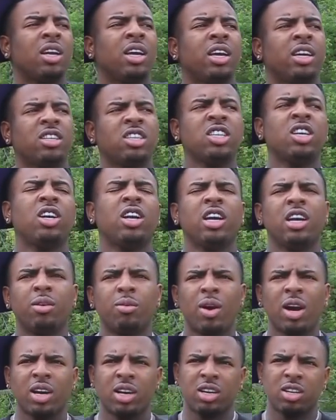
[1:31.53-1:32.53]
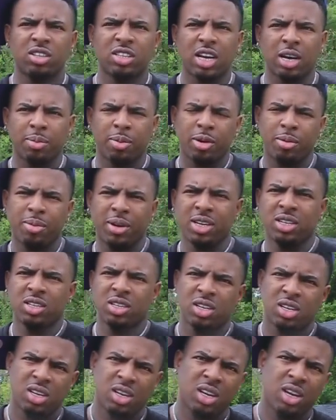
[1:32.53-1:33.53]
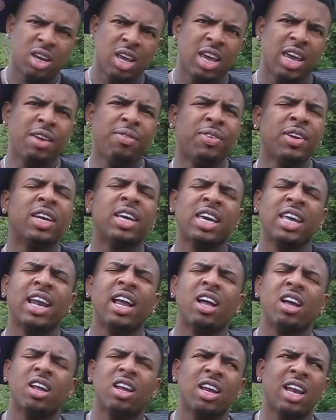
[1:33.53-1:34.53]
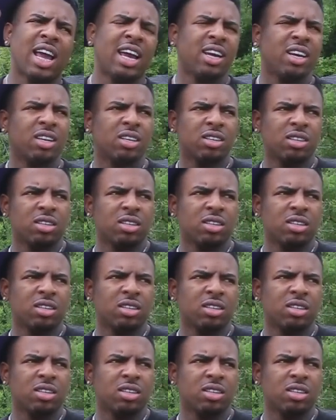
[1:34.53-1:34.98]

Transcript: they she gonna let him walk in on shock probation. Right, right, right. He finna get out like